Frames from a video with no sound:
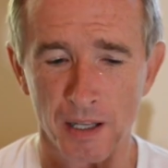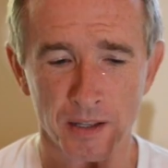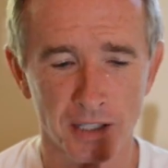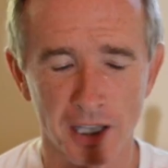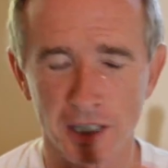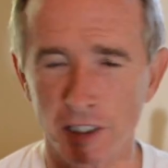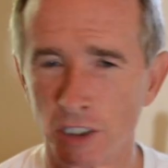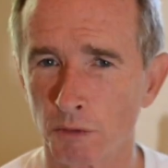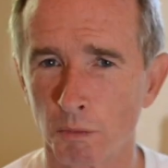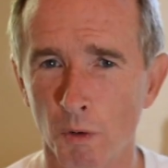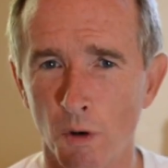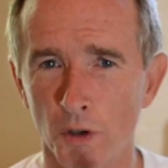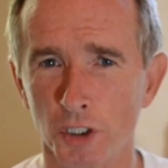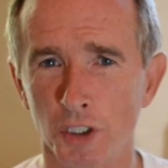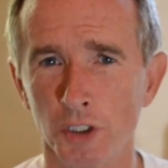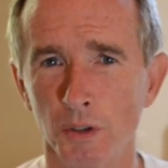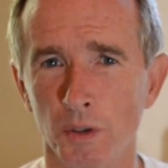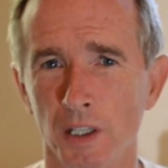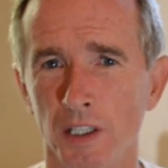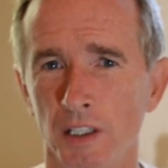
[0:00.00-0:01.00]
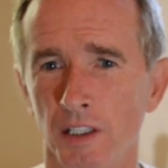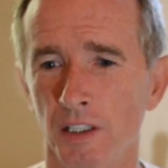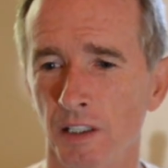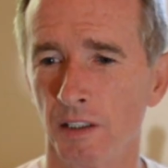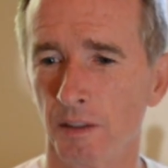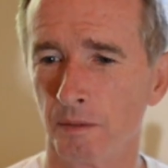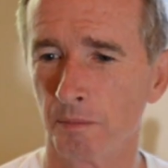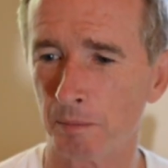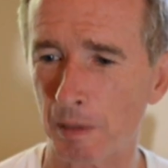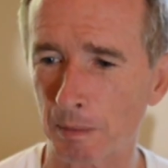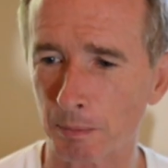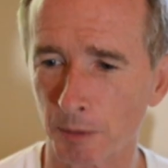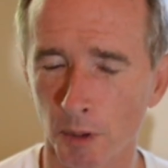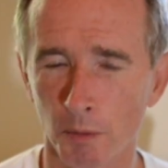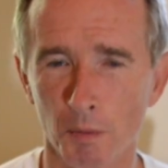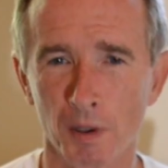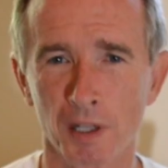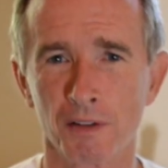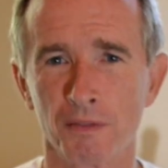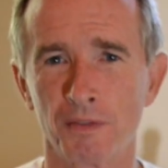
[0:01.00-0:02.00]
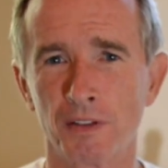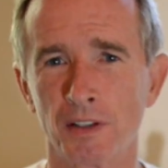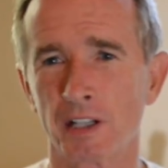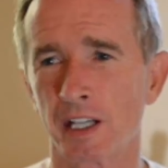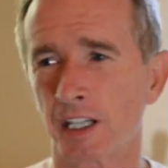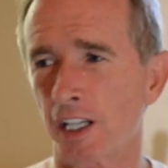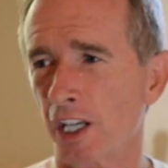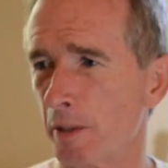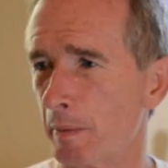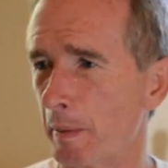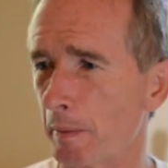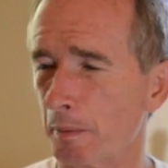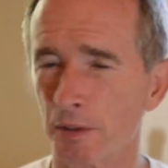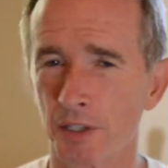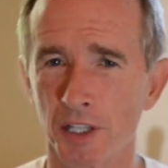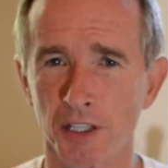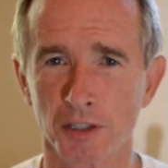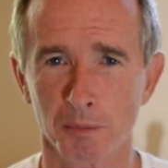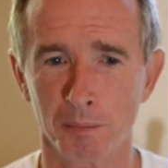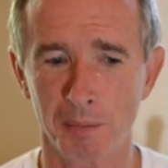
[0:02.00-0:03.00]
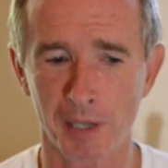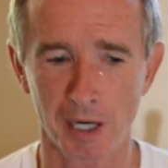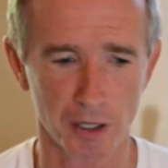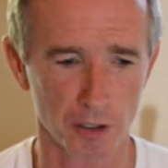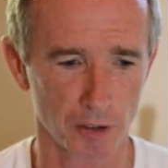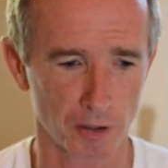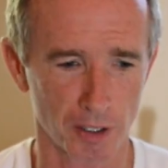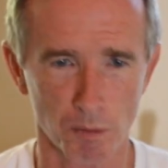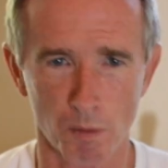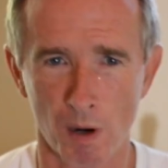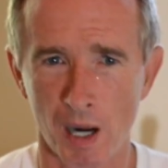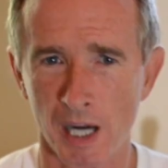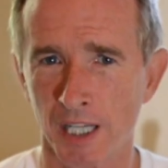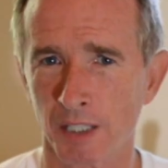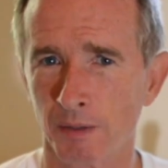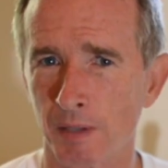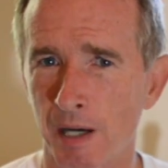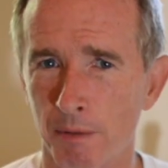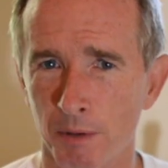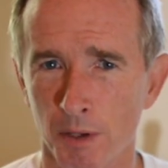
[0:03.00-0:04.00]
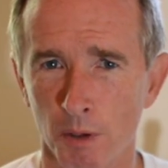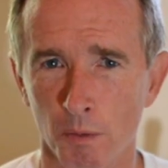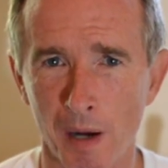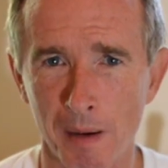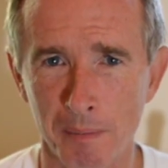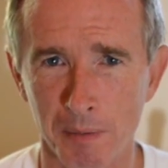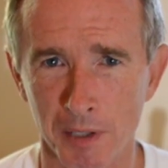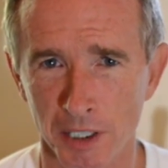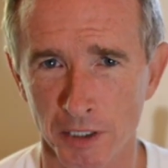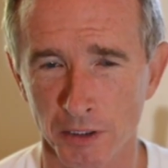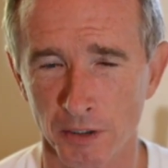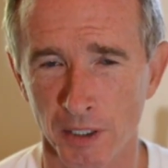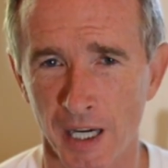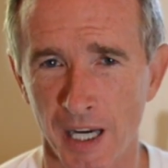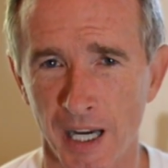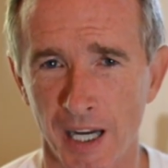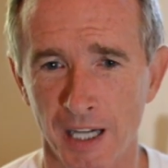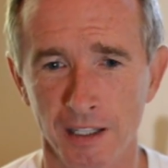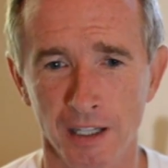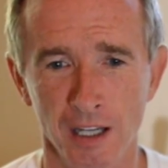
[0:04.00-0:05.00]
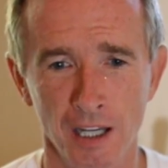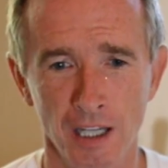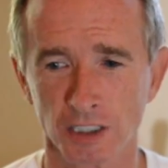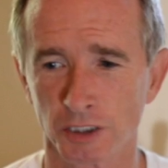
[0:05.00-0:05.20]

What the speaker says: They just won't do it. People don't want to feel like other people think they're paranoid walking around with a weapon in their hand.